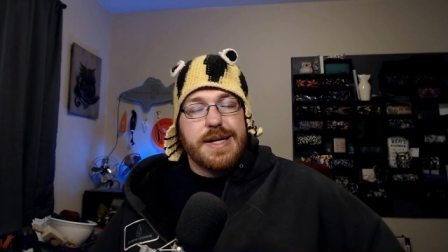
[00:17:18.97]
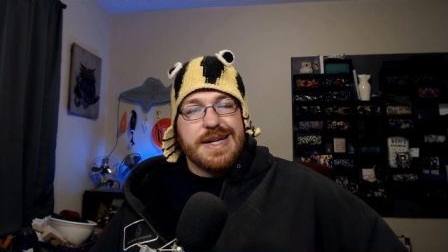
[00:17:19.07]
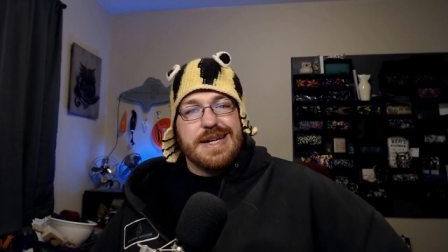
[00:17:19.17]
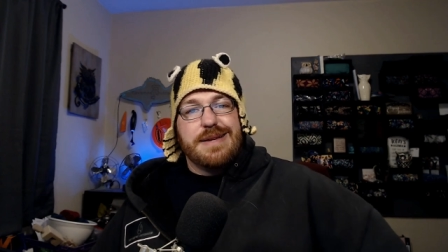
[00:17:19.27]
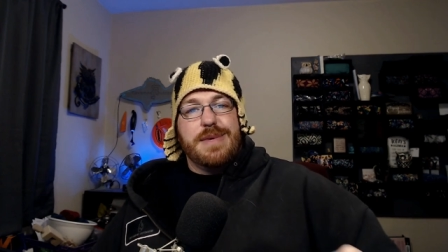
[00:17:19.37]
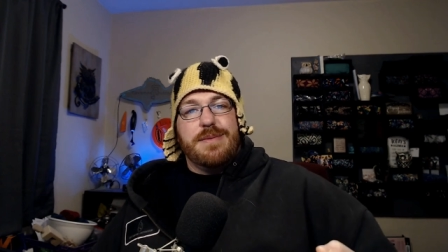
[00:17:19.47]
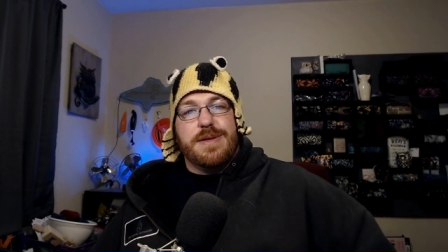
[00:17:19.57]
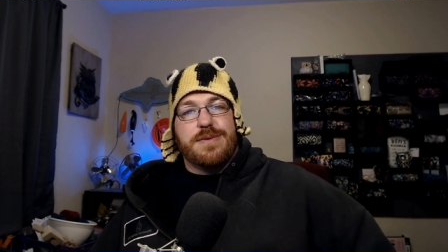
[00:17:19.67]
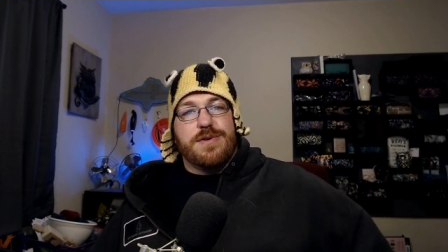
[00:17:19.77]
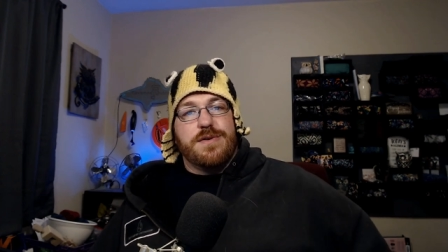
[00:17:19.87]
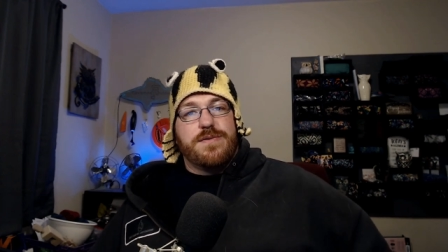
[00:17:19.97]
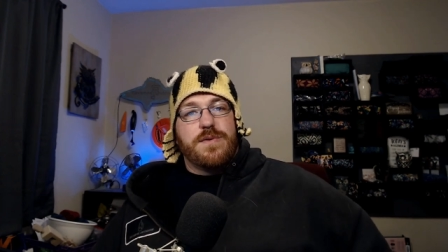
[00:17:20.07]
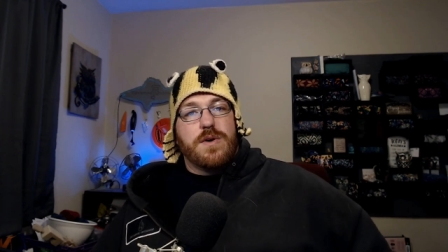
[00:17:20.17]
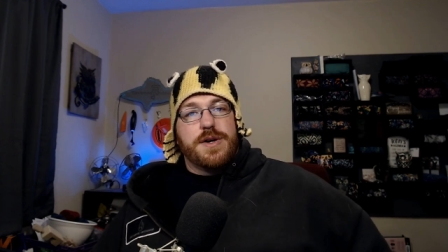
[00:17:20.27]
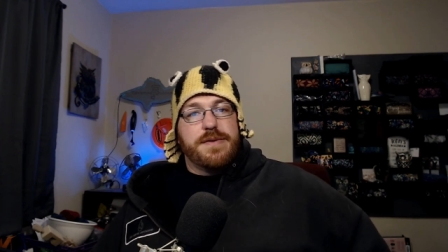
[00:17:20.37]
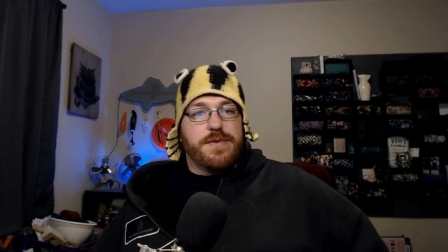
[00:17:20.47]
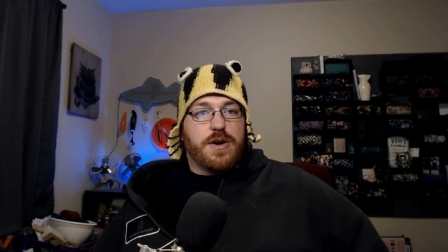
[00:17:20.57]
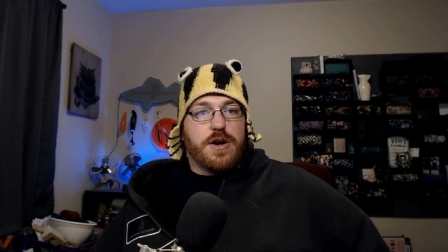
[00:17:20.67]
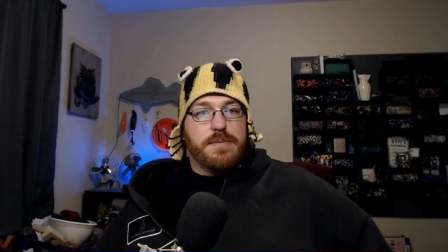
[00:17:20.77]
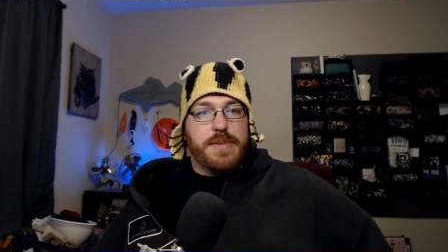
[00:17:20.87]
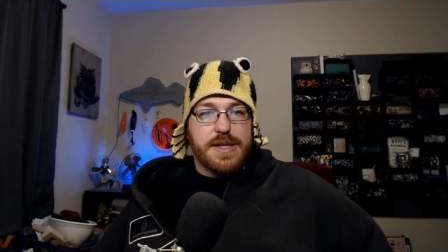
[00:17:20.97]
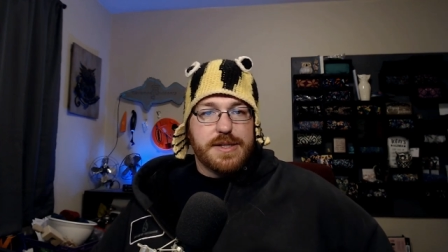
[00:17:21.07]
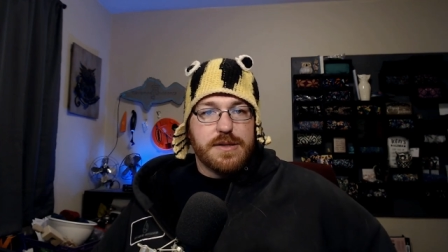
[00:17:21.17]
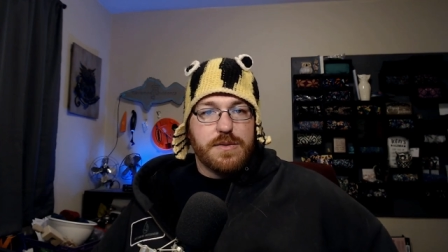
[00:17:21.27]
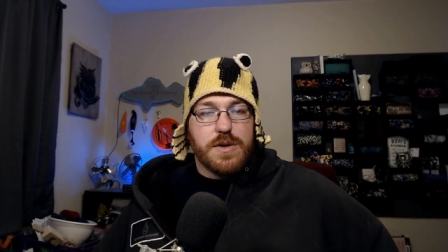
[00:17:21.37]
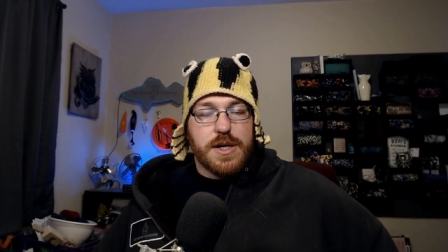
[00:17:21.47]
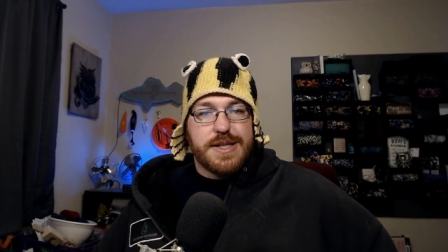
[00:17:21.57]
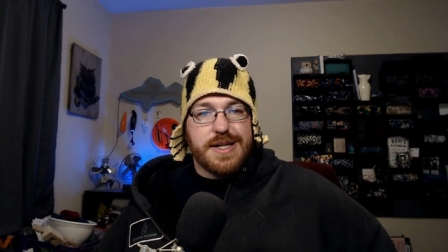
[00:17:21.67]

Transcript: I got maybe three or four different hard baits in the works.